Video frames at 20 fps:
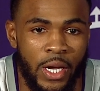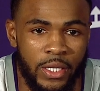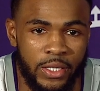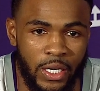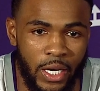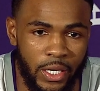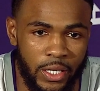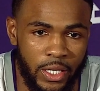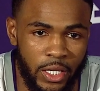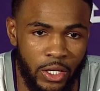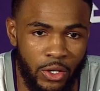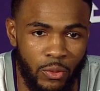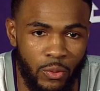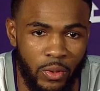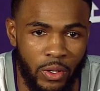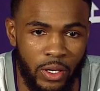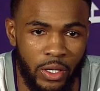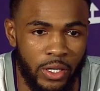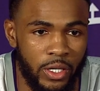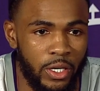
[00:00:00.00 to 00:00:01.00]
Tykei,
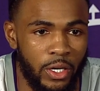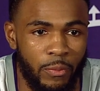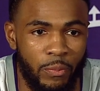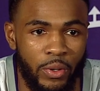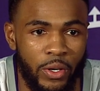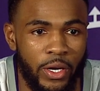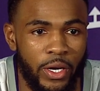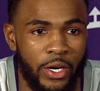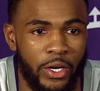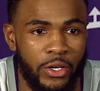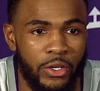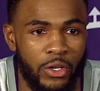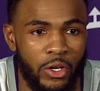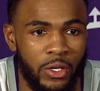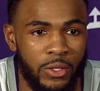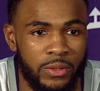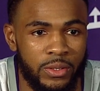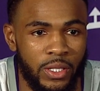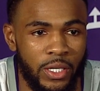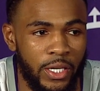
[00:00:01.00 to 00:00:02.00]
one good player, you know what
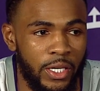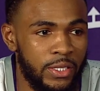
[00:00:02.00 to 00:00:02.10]
I'm saying?